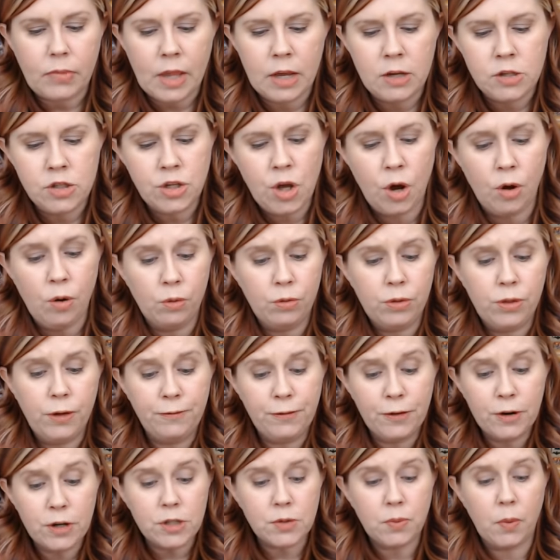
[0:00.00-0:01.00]
So the
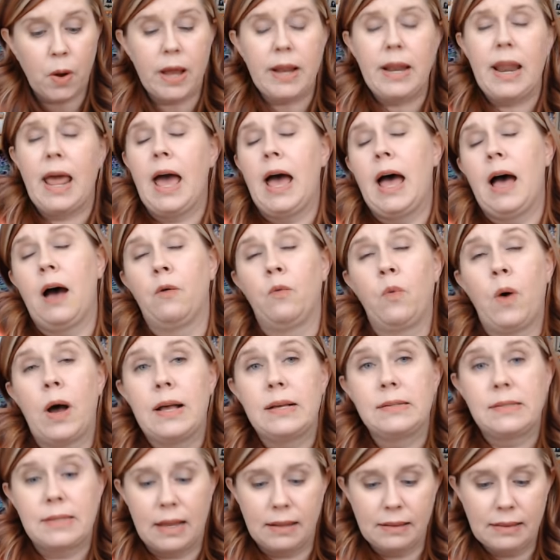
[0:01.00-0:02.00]
first one
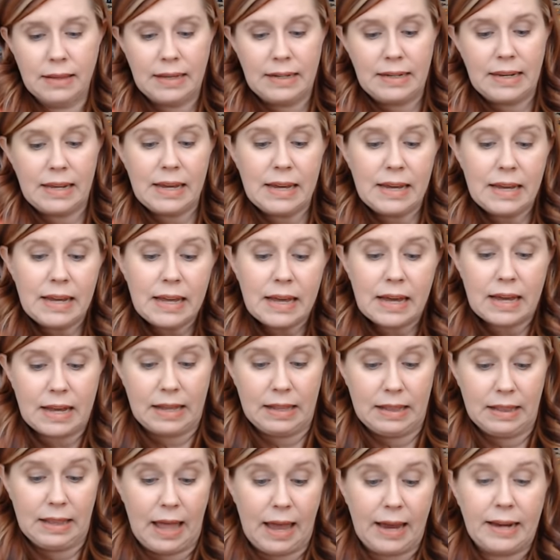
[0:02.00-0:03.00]
was Linda
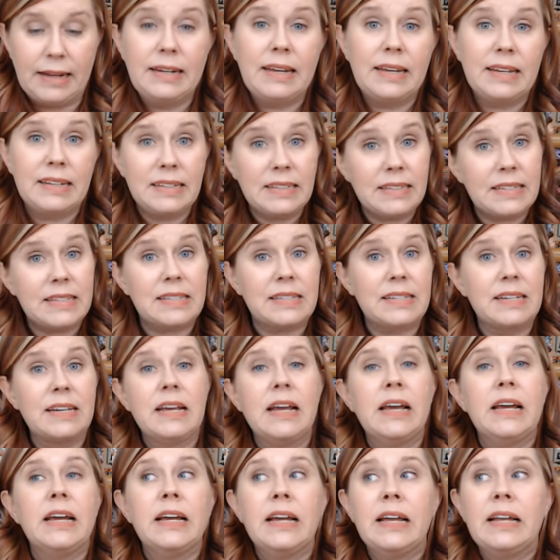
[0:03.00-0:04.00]
Klindinst.
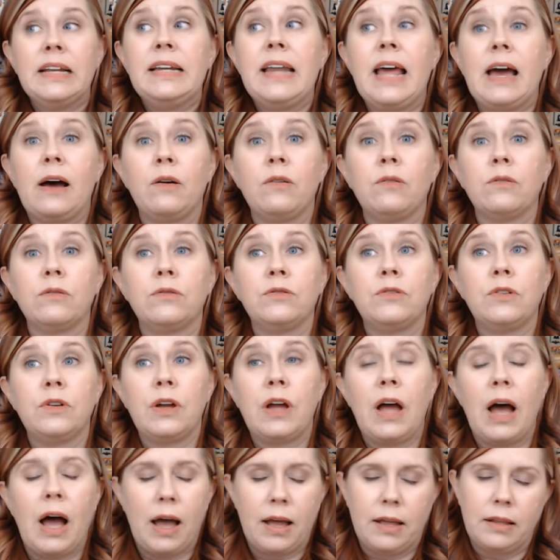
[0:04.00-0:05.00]
Now,
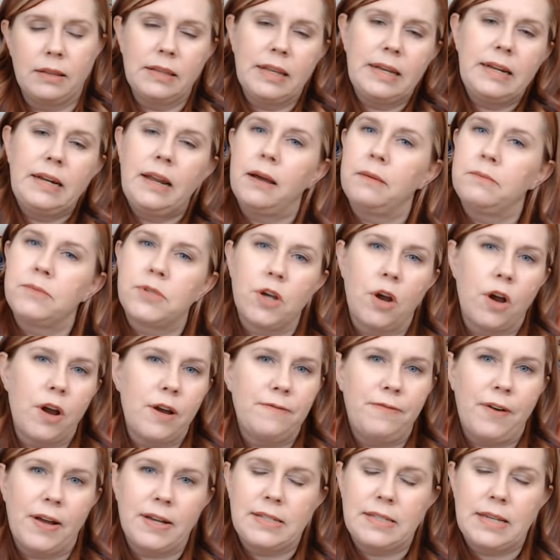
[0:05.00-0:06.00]
I, Linda, I'm sorry
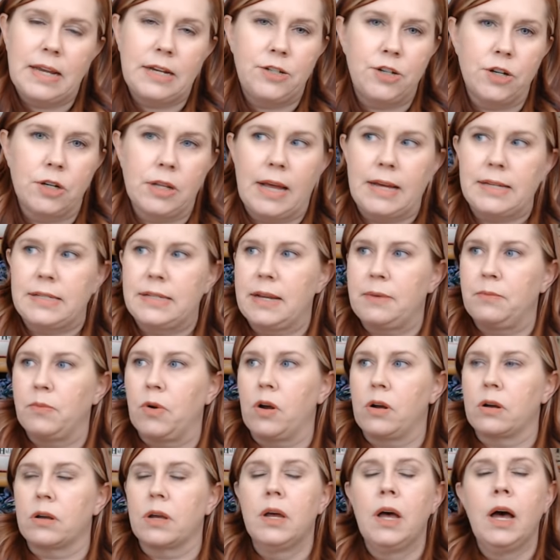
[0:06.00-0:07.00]
if I said your last name
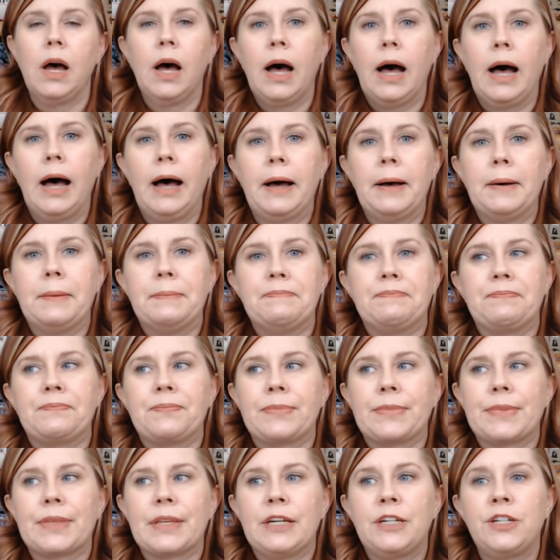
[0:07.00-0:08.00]
wrong. Um,
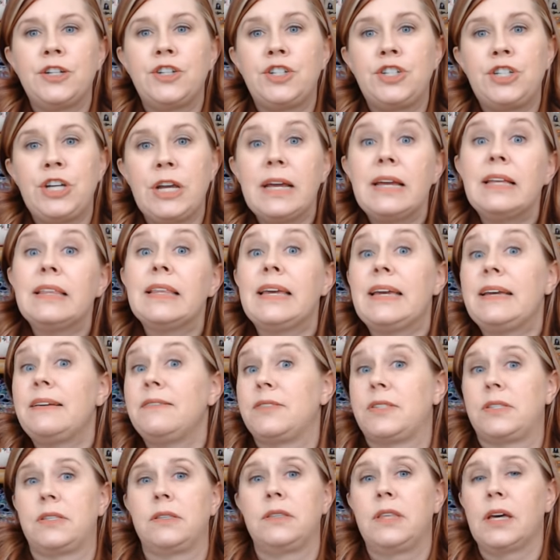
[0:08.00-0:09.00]
She
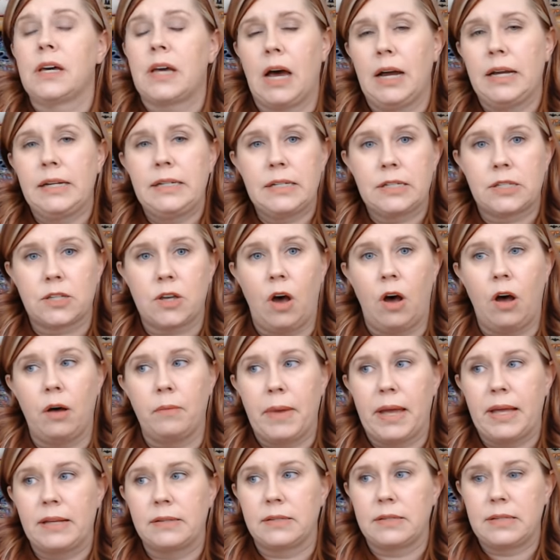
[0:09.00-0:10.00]
leaves the kindest
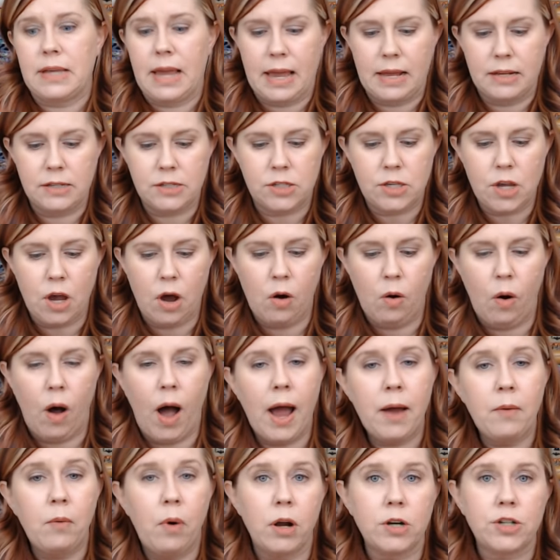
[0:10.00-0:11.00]
comments, and so
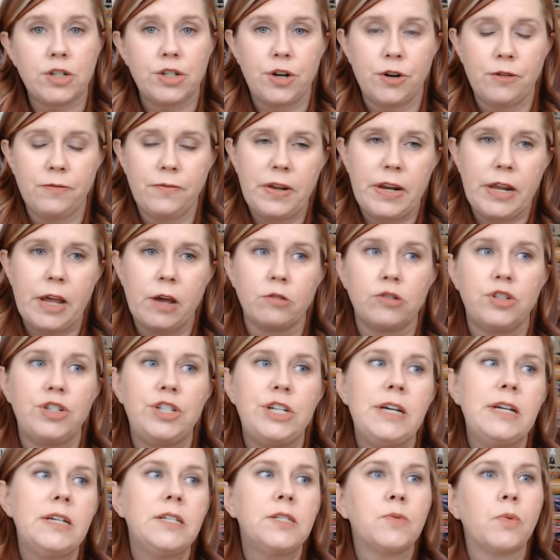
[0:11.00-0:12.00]
I watched her video.
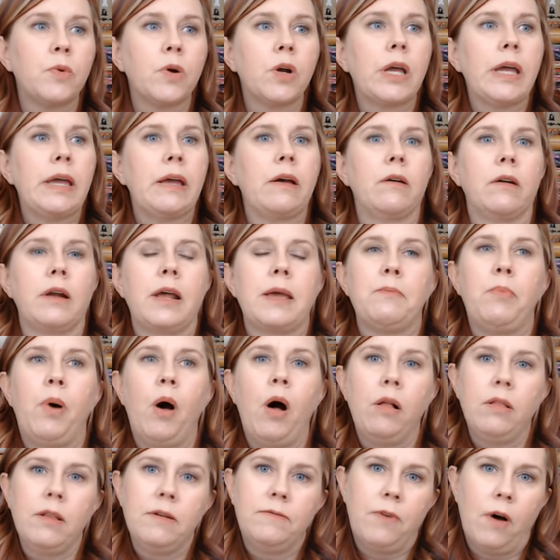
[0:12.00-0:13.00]
She is working on a
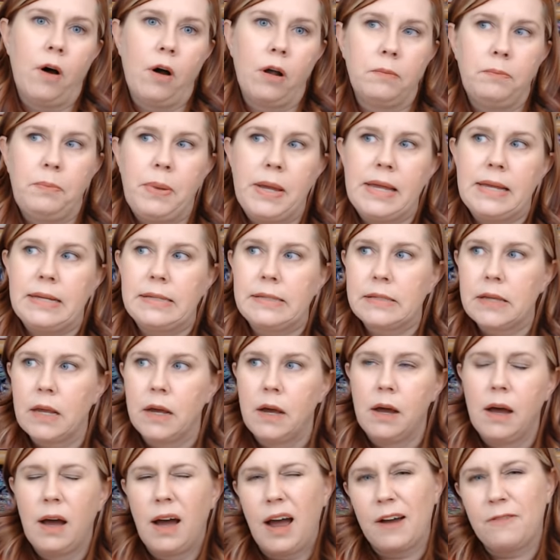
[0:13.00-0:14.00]
Paula Vaughn piece.
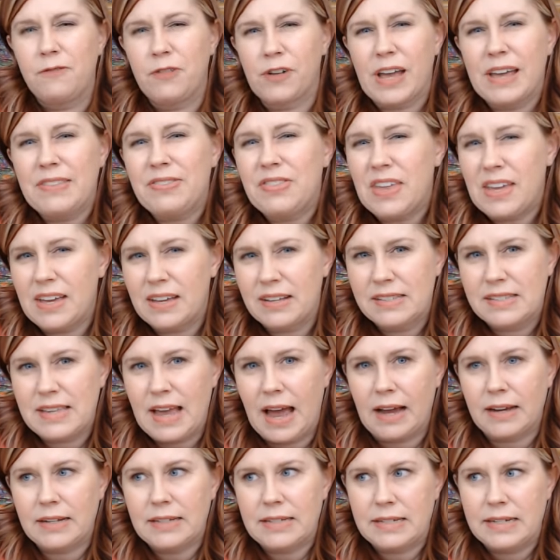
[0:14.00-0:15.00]
I forget the
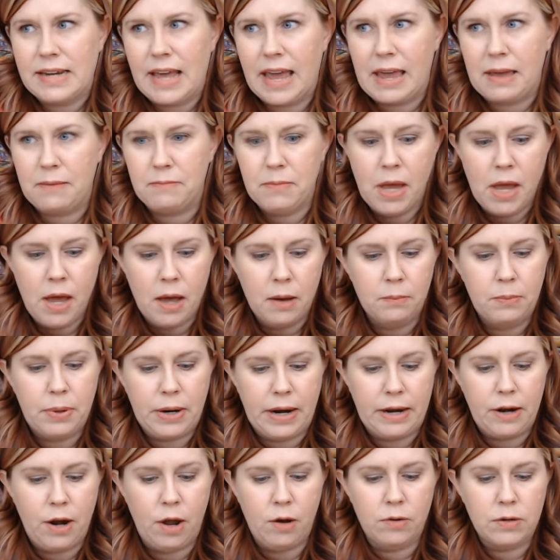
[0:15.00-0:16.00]
exact name, but
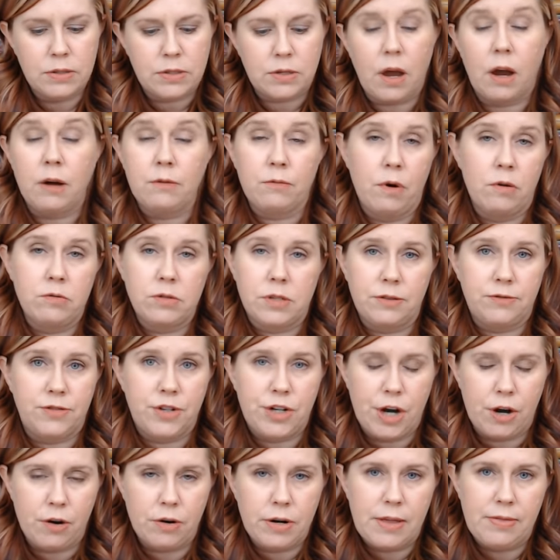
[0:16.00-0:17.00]
I know it's got Rose of
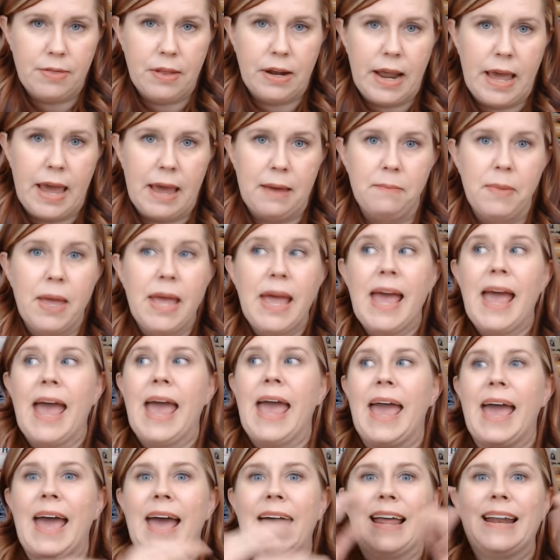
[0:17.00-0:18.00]
Sharon in the name,
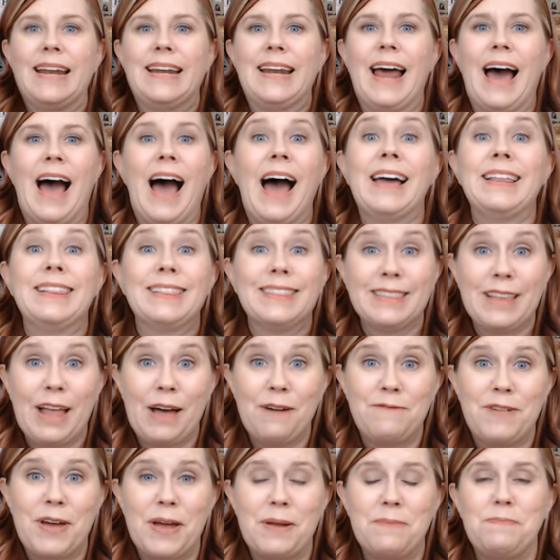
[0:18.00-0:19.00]
and I
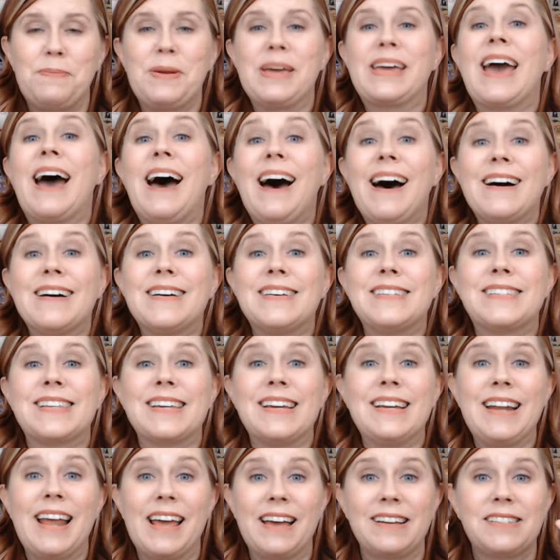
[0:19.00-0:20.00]
love it because
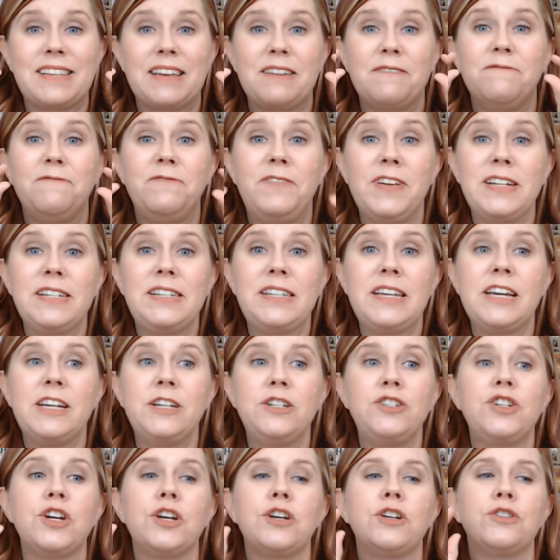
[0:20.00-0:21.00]
it has a
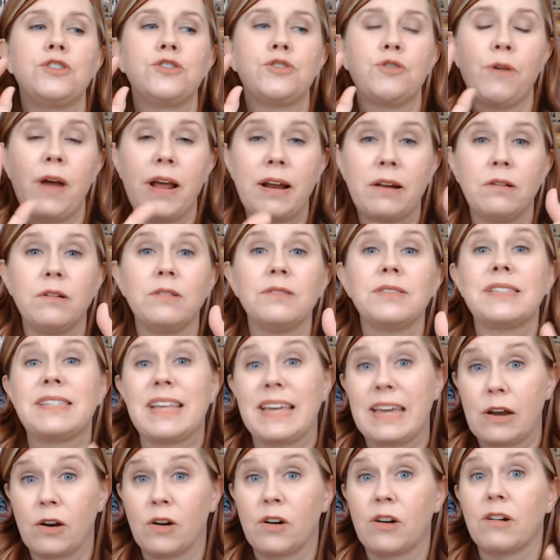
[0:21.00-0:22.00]
vintage treadle
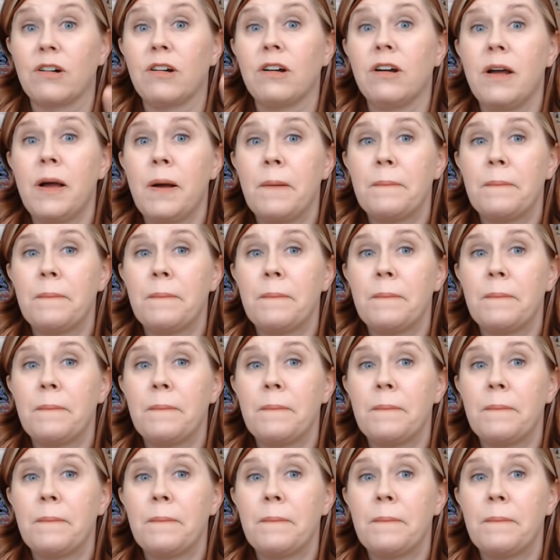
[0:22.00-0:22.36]
singer,